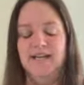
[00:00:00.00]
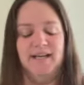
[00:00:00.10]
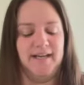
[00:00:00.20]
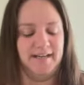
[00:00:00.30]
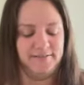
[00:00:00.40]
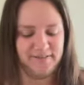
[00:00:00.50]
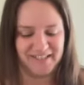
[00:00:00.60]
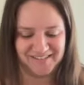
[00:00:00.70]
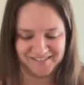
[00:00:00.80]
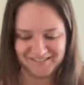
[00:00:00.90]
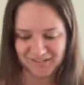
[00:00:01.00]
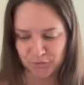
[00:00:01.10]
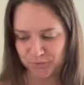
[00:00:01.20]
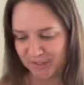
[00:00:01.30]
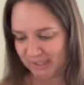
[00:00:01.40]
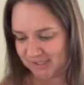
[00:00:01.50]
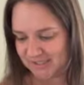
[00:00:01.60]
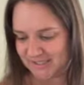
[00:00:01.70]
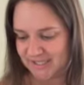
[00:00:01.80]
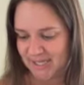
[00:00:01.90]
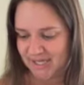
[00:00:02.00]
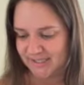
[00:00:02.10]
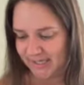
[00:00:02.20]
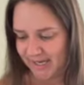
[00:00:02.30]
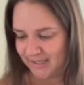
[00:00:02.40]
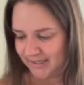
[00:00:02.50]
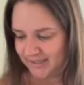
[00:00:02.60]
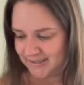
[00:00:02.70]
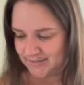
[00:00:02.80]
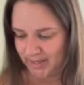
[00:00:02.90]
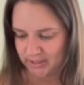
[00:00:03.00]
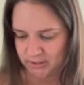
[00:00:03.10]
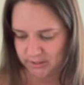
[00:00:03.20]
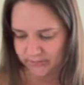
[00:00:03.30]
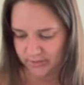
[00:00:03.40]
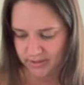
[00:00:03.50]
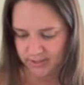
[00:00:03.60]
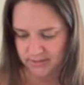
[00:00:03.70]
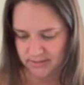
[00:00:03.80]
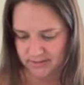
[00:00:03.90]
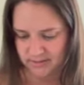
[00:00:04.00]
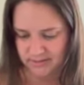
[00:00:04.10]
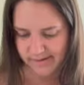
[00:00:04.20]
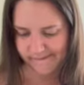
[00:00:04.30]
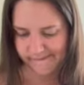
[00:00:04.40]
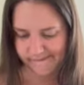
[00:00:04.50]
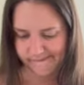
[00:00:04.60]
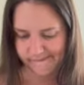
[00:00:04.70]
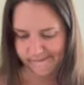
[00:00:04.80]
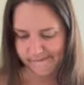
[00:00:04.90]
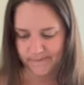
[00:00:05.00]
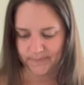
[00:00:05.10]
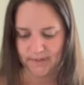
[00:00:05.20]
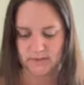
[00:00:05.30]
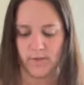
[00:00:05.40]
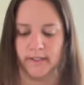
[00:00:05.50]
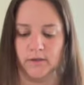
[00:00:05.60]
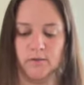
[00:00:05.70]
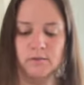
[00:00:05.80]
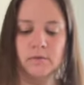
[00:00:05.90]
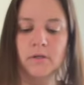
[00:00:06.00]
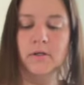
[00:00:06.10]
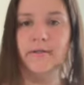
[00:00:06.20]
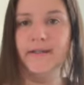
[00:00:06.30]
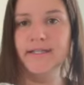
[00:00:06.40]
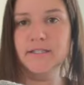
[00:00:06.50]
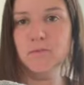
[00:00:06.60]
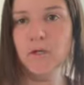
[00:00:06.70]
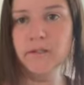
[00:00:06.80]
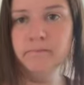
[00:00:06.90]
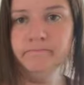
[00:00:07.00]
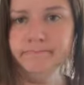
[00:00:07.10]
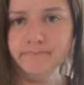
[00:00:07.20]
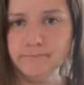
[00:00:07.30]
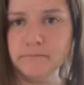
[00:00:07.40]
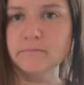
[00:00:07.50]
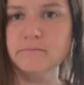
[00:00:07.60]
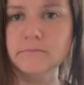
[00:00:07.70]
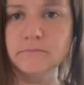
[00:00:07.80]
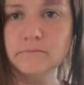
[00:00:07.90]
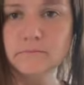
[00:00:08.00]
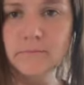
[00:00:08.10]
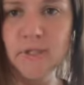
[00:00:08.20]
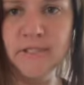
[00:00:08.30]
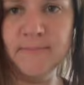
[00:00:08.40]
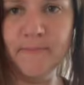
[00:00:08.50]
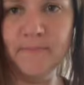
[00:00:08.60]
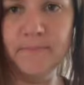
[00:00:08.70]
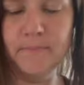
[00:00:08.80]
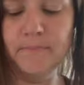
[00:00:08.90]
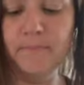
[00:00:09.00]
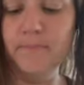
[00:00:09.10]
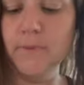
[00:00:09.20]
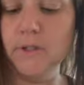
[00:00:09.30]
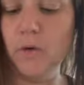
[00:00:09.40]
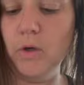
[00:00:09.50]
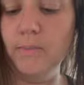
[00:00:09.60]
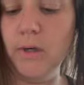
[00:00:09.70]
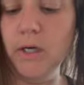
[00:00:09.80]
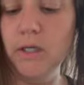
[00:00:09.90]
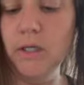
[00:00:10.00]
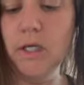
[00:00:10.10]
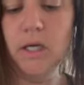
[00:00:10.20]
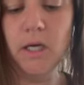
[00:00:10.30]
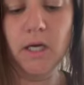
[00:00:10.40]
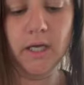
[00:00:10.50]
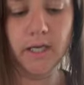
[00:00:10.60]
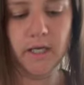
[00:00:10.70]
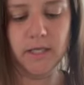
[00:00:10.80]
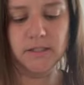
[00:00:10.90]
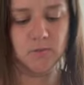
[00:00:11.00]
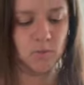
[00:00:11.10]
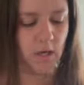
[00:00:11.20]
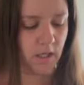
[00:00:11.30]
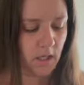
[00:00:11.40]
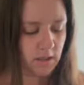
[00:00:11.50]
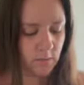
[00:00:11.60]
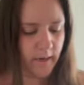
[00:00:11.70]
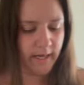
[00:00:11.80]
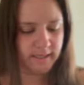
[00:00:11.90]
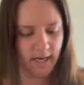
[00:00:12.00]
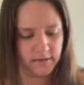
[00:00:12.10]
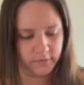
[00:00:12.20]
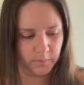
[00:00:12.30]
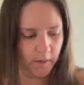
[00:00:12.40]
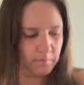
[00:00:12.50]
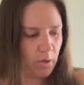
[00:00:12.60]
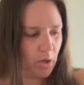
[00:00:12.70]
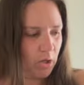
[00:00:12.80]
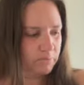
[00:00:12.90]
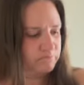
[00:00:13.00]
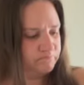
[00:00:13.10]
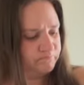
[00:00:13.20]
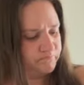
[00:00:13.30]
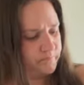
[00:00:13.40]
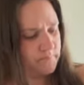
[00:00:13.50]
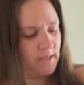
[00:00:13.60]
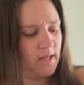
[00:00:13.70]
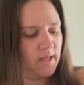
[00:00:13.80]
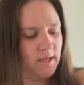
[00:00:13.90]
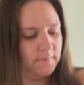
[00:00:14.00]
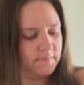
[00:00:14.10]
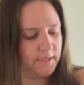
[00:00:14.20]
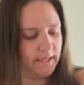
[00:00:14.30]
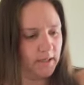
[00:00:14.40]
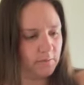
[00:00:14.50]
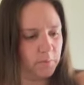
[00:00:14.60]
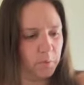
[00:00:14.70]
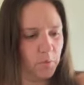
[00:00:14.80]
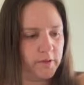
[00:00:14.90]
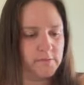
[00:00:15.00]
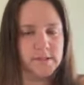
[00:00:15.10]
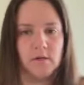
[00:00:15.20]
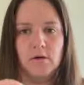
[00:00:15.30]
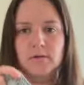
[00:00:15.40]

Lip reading: I failed. Oh my goodness. Did I dye it especially for this? So I know this one, this lower part, is a colorway I dyed for my mom, but I can't remember what it was called.